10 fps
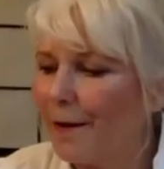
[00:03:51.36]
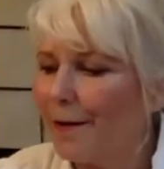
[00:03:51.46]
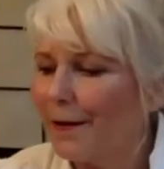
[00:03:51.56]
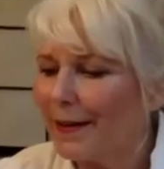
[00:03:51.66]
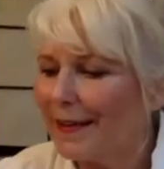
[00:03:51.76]

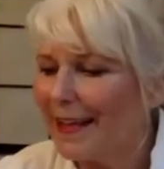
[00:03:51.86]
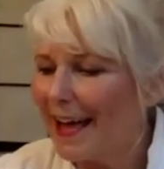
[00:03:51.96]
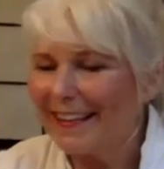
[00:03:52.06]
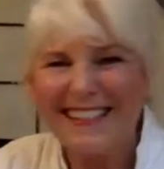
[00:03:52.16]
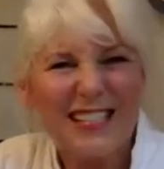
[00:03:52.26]
look at that,
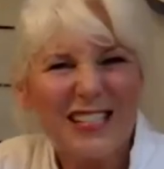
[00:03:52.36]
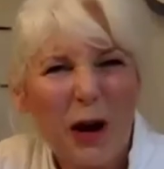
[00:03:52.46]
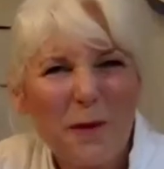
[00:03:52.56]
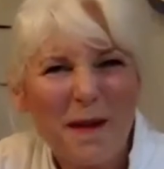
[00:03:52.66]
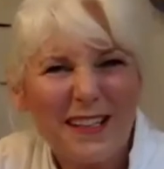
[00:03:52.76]

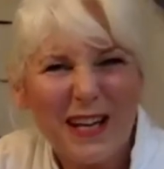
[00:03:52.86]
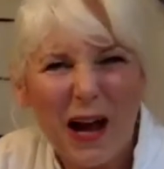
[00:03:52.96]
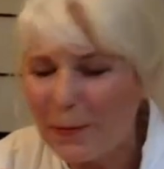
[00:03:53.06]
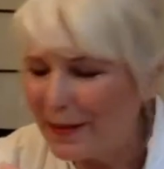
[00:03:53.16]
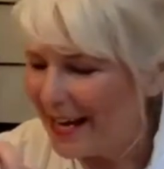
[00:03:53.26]
so much
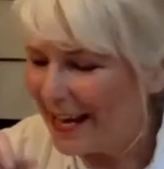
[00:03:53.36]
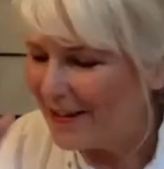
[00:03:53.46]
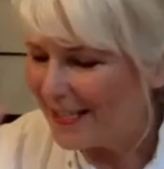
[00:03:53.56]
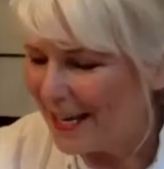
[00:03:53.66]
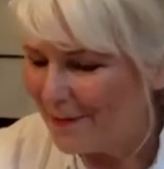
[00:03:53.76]
carbon
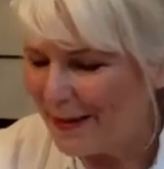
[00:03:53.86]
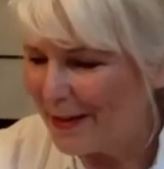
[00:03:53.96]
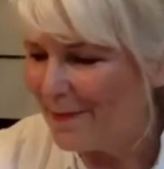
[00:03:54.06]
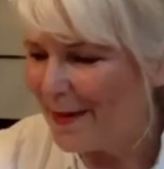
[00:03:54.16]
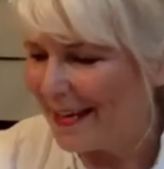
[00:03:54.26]
dioxide being
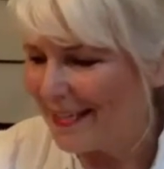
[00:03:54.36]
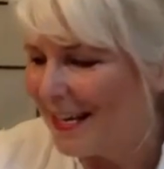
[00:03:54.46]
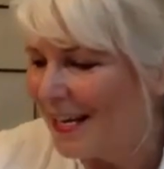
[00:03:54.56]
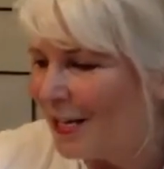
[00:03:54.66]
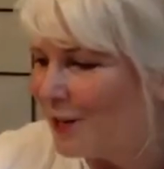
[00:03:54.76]
made.
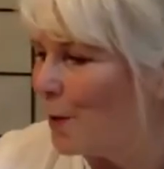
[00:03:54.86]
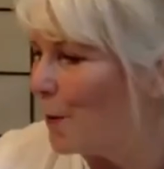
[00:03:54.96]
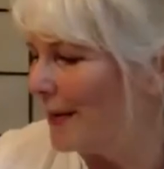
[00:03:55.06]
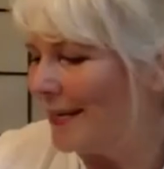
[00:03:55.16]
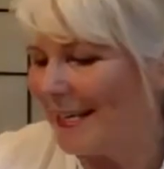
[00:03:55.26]
So what
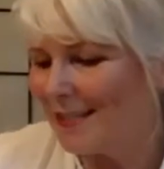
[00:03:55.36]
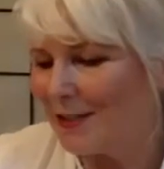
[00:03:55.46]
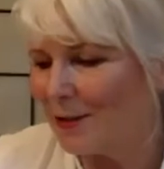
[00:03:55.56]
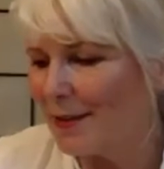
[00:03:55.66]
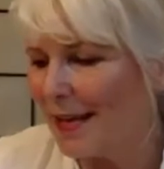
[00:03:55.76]
we need to
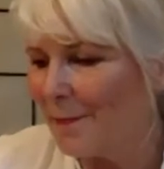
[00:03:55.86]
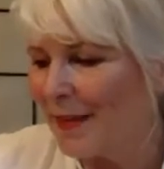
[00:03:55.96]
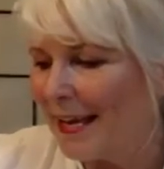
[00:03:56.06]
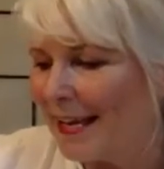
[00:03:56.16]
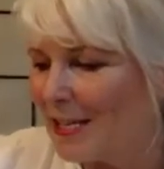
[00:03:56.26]
do then
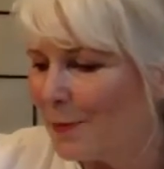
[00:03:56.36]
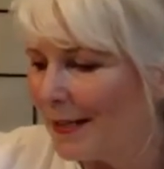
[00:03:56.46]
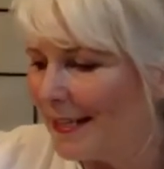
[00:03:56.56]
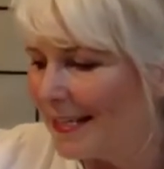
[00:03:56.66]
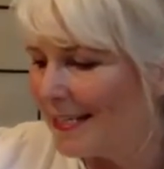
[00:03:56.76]
is we
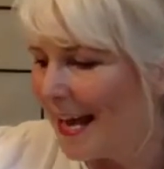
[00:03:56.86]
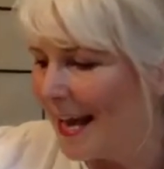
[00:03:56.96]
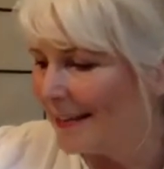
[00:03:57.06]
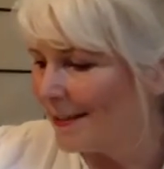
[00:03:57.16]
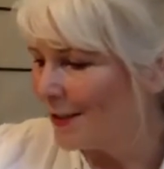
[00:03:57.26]
need to
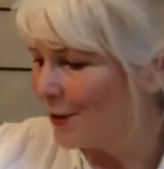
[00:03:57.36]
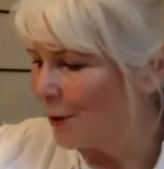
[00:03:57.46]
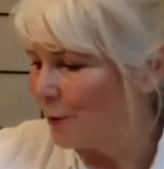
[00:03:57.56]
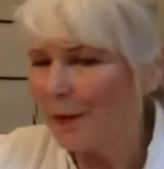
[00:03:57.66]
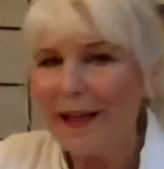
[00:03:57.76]
add the
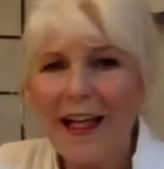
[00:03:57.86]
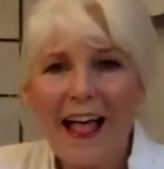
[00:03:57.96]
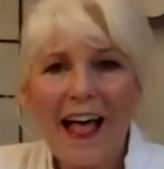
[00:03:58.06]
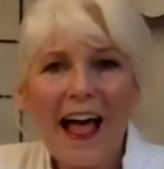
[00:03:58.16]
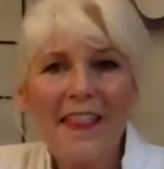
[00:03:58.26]
soap.
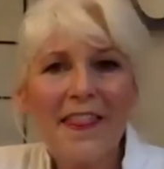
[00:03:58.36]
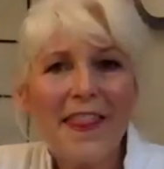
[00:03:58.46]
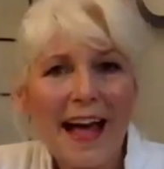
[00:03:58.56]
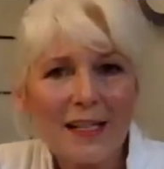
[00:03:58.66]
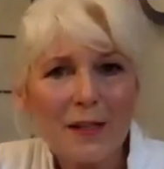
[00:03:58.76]
And
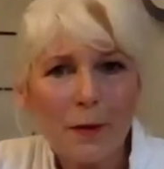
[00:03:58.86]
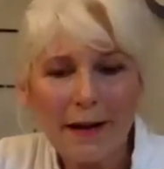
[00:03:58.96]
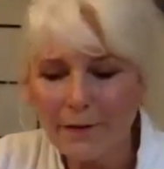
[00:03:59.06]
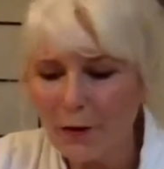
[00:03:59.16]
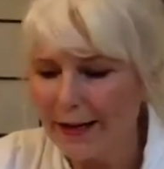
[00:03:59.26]
that's what I've
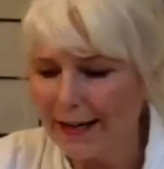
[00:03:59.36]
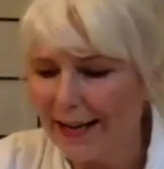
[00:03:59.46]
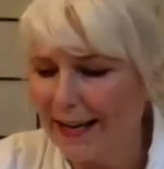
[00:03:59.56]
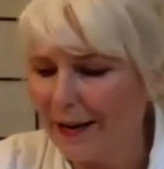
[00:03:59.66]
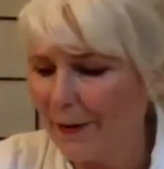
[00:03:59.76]
got in
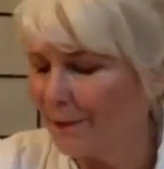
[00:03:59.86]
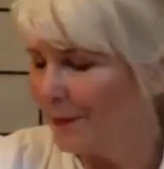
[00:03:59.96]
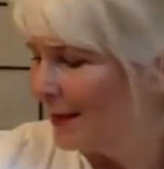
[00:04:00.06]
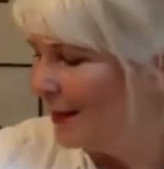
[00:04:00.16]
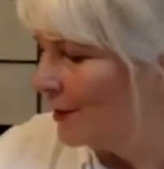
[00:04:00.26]
here.
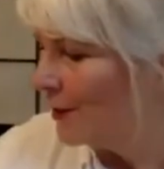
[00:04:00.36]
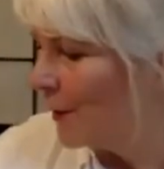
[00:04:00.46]
So